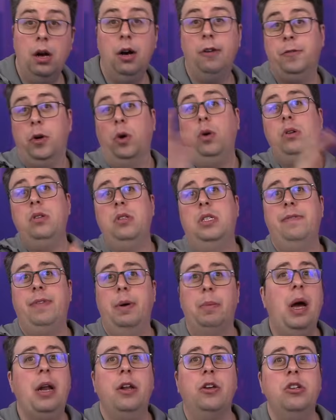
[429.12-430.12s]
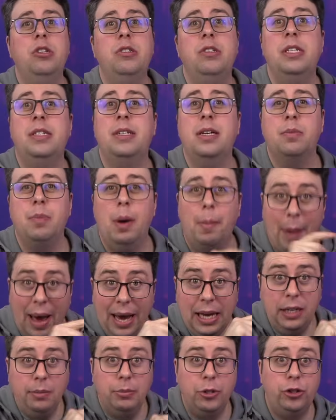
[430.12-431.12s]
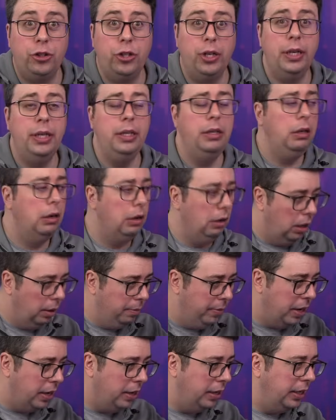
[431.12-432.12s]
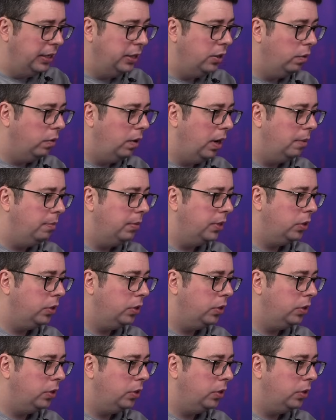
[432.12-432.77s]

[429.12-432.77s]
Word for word: Of course, if I'm gonna use this as my main machine, I'm gonna need to write my